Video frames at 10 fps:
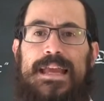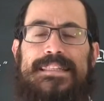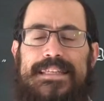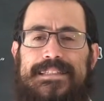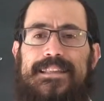
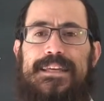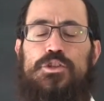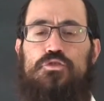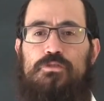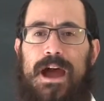it says that they
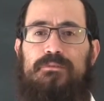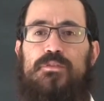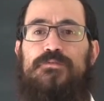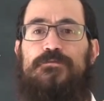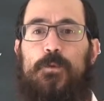
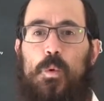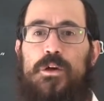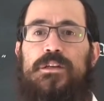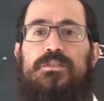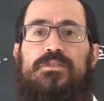traveled
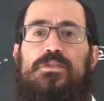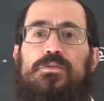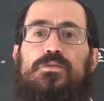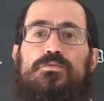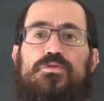
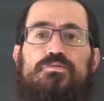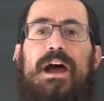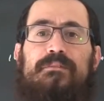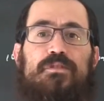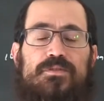42
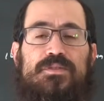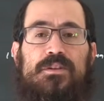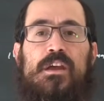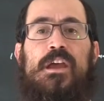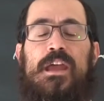travels.